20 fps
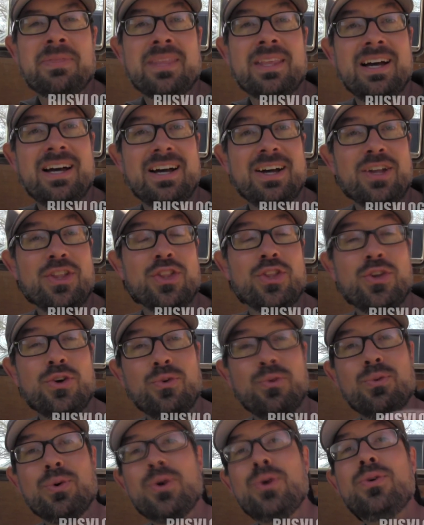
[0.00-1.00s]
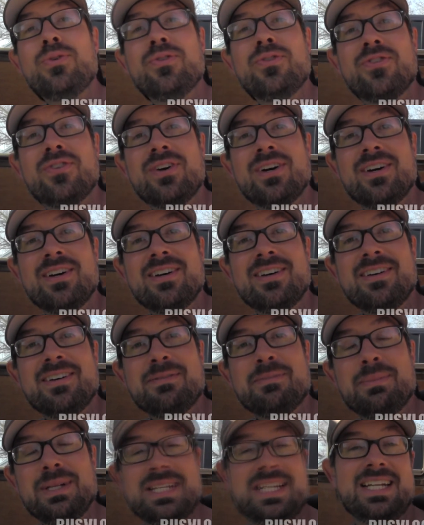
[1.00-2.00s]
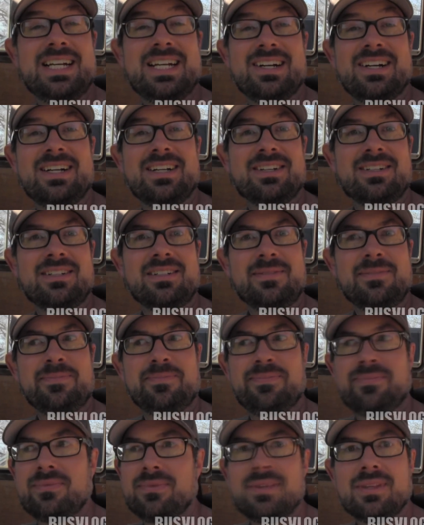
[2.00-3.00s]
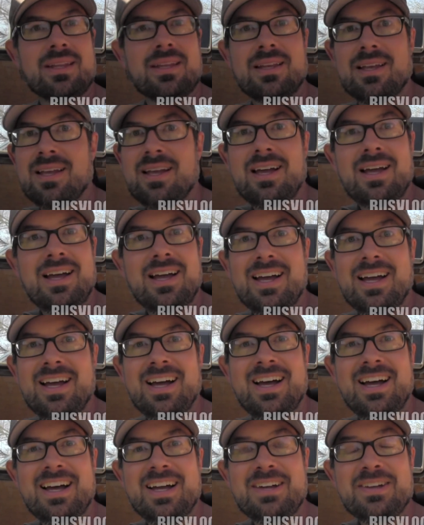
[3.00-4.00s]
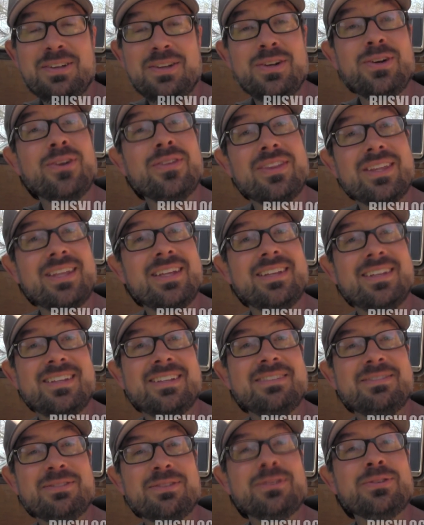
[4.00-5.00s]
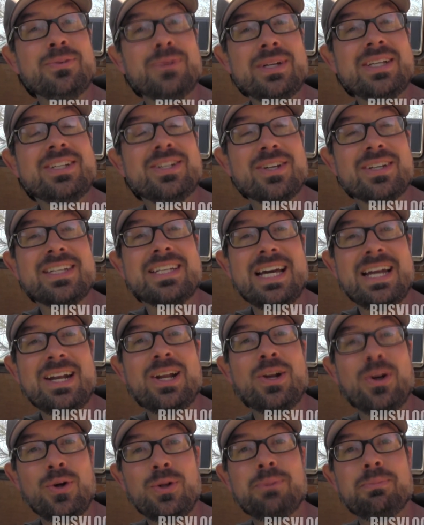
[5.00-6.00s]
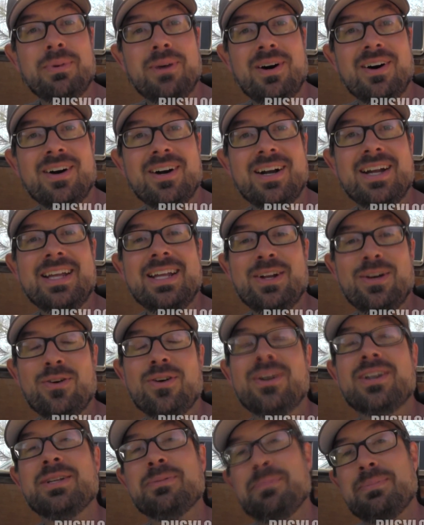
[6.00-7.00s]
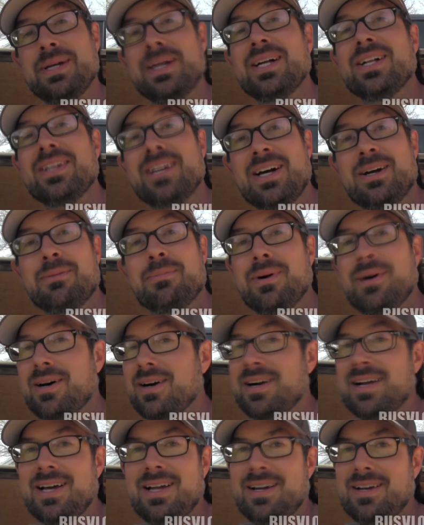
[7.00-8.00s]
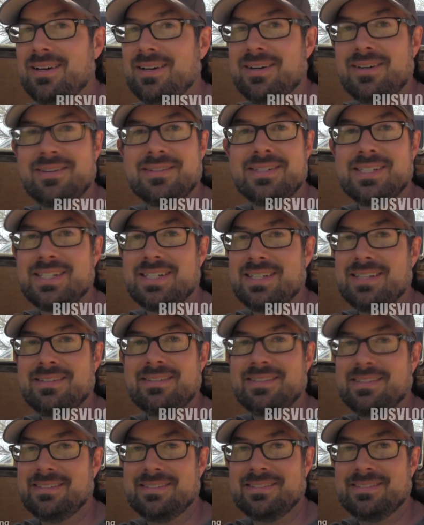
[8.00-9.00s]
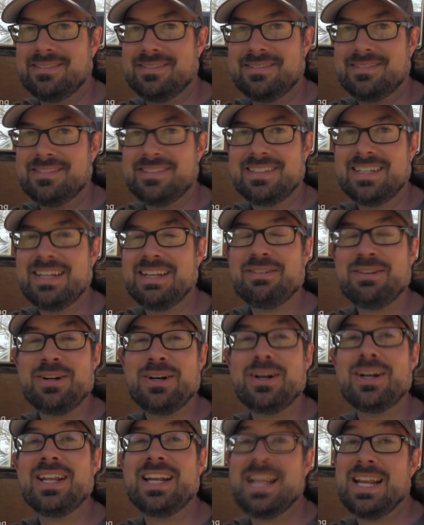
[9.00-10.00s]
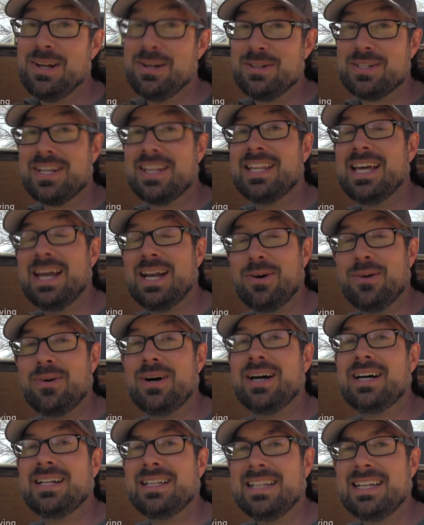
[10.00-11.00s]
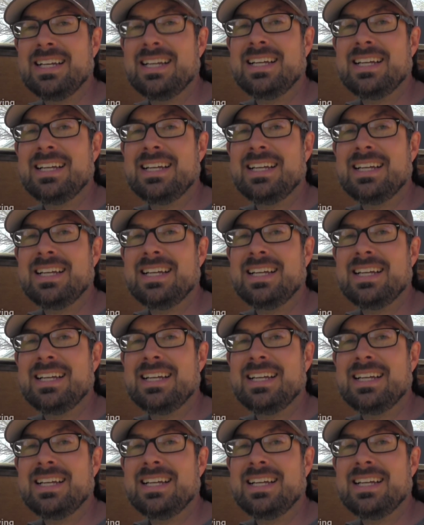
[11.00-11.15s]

The roof material, you know, we took down an old barn in order to build our barn. I know, I haven't heard any news on that in a while.